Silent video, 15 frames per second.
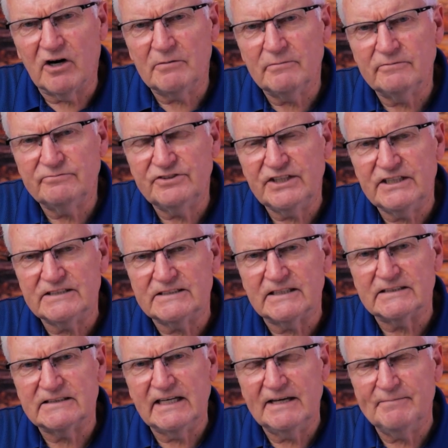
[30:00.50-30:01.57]
of
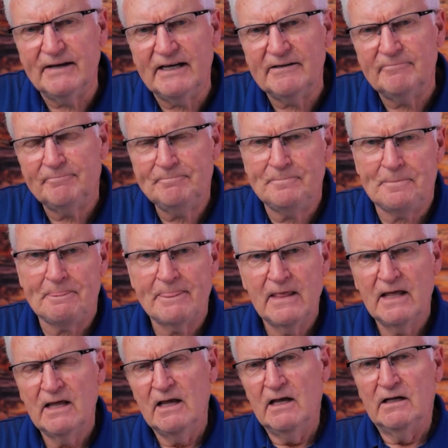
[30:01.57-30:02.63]
Jesus. Amen.
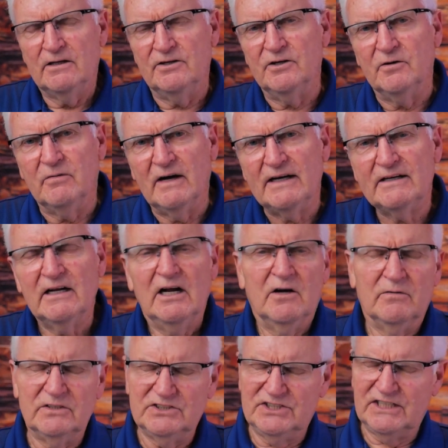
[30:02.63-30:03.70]
You know what?
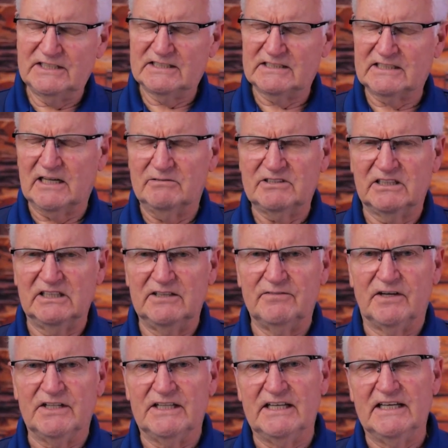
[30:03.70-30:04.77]
When Jesus comes to live
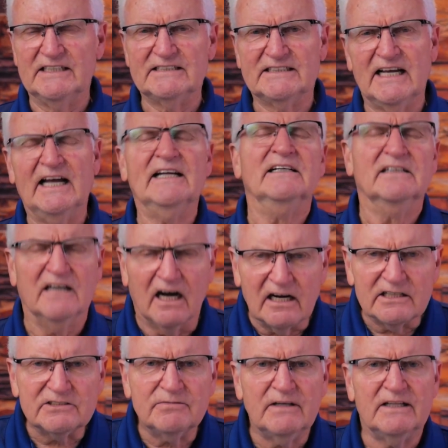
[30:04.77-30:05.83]
on the inside, God
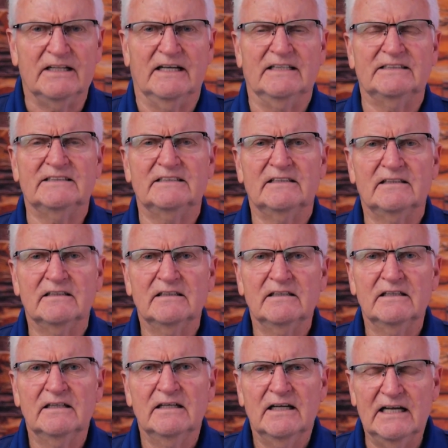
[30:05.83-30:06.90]
is with us.
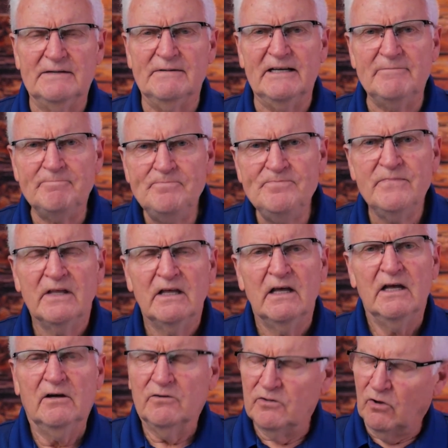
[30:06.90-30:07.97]
Amen.
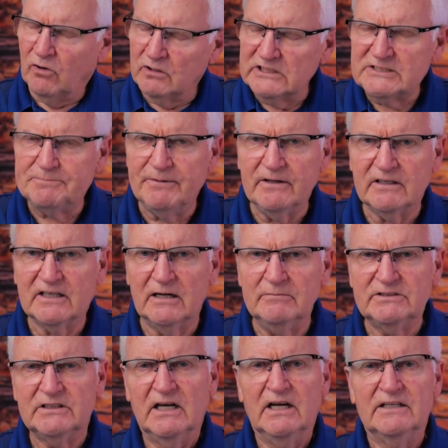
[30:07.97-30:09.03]
When the Holy Spirit
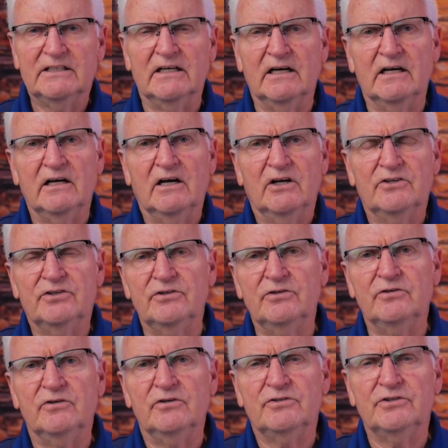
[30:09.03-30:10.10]
comes to
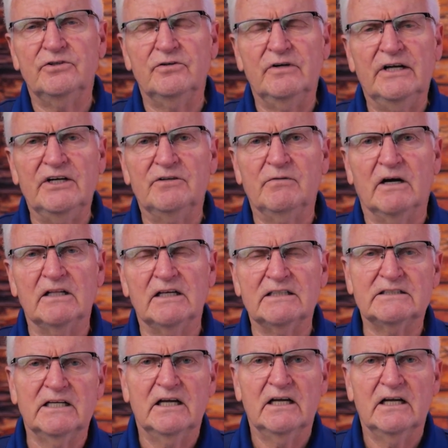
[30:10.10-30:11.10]
indwell us,